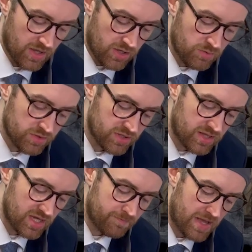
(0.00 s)
You want to
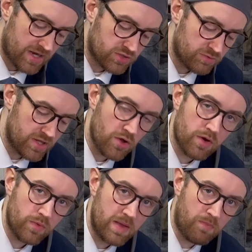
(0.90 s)
think back to when you were
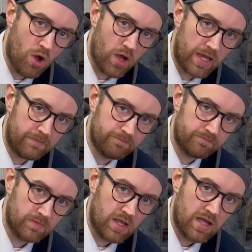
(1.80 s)
a wee boy
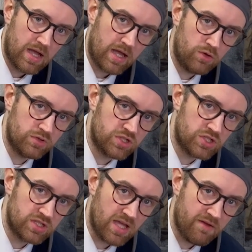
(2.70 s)
and you
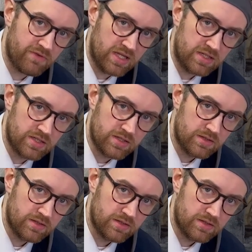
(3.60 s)
discovered